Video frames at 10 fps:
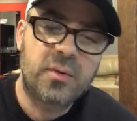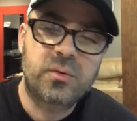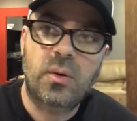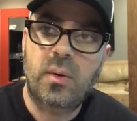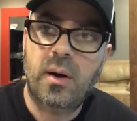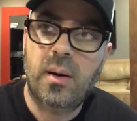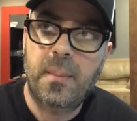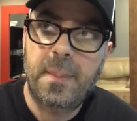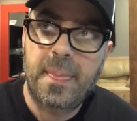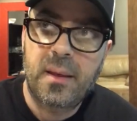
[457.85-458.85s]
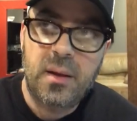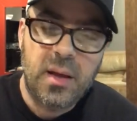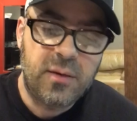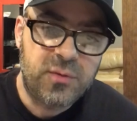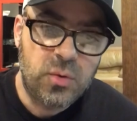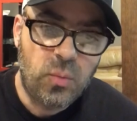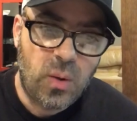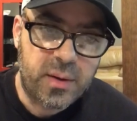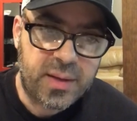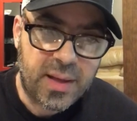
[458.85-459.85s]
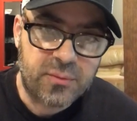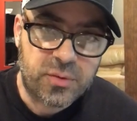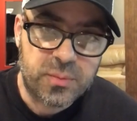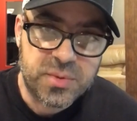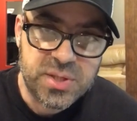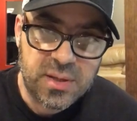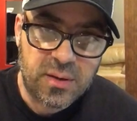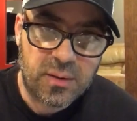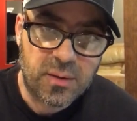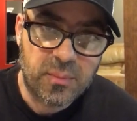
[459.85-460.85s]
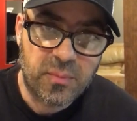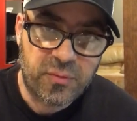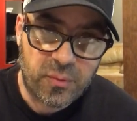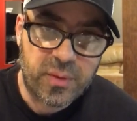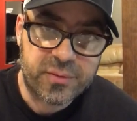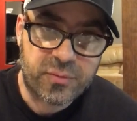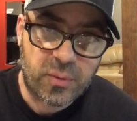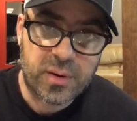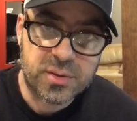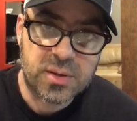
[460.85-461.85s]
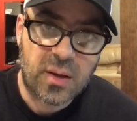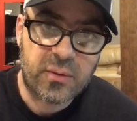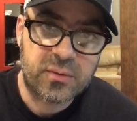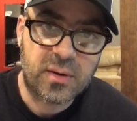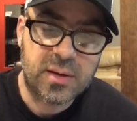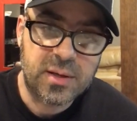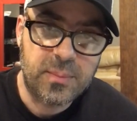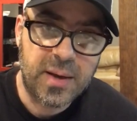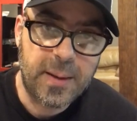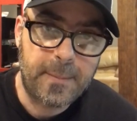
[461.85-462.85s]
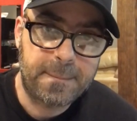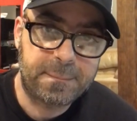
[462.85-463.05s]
So if you want Camp Group Shear before it's $400 on eBay,